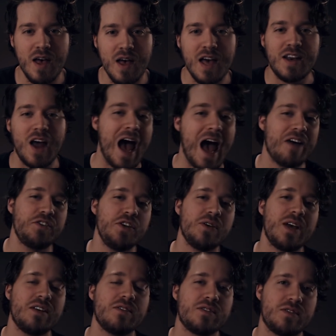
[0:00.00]
Now, after you
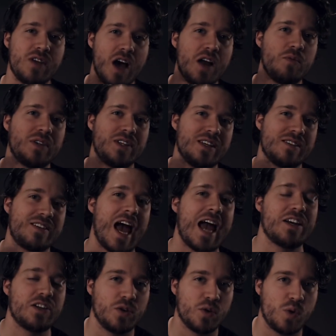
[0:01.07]
get done with these
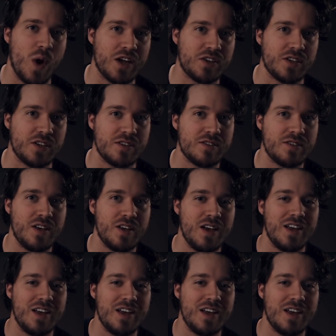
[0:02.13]
technical questions,